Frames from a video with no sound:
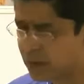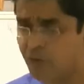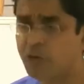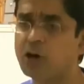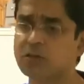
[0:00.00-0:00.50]

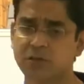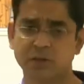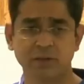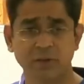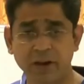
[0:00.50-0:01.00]
Of course,
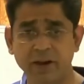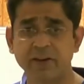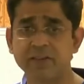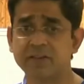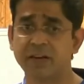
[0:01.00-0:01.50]
the
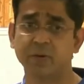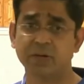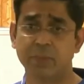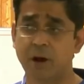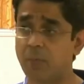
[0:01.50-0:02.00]
recurrence rate was
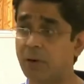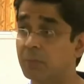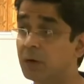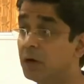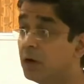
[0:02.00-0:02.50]
a problem.
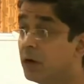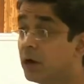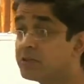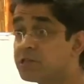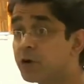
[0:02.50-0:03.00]

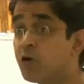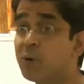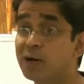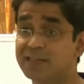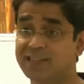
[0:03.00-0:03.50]

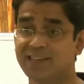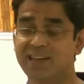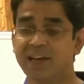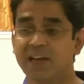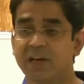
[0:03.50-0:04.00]
Seromas.
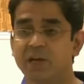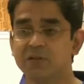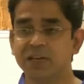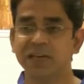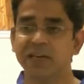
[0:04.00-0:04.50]
You
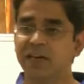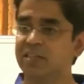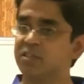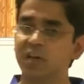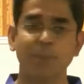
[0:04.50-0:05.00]
see,
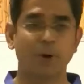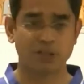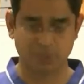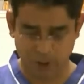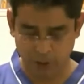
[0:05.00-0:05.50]
it's still
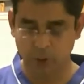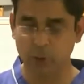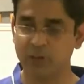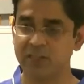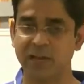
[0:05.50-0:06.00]
possible to
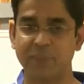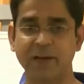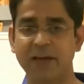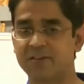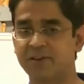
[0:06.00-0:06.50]
do this
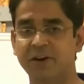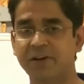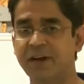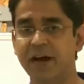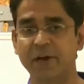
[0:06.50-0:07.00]
epigastric
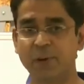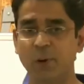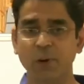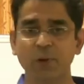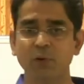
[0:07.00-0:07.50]
hernia I
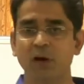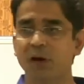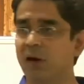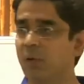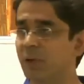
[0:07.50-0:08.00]
told you
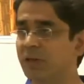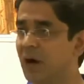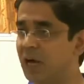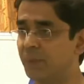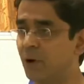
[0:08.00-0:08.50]
with
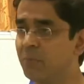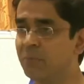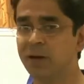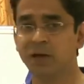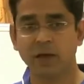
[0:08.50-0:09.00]
IPOM.
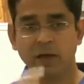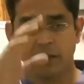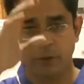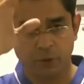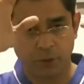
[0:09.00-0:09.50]

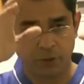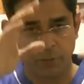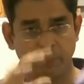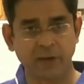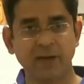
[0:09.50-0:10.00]
You could
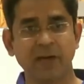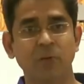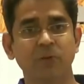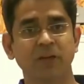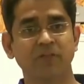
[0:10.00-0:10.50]
bring
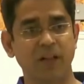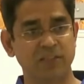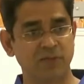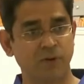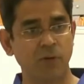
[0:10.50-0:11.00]
down the
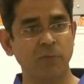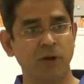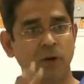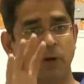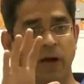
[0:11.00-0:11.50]

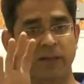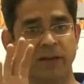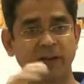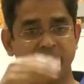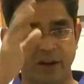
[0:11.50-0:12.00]
falciform, look at
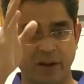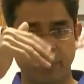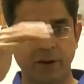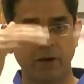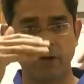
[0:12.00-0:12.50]
the
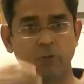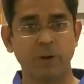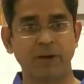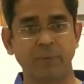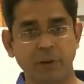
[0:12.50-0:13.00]
defect, bring all the
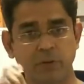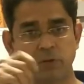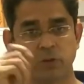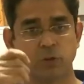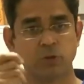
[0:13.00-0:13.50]
momentum down,
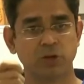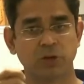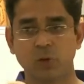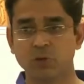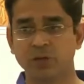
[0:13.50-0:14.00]
suture,
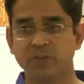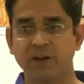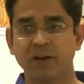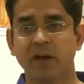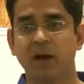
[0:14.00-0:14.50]
close the
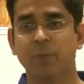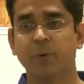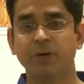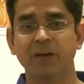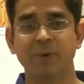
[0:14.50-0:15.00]
defect,
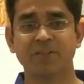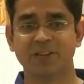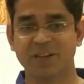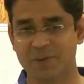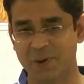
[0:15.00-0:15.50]
put in a mesh
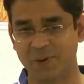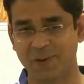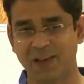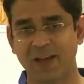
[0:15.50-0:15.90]
and come out.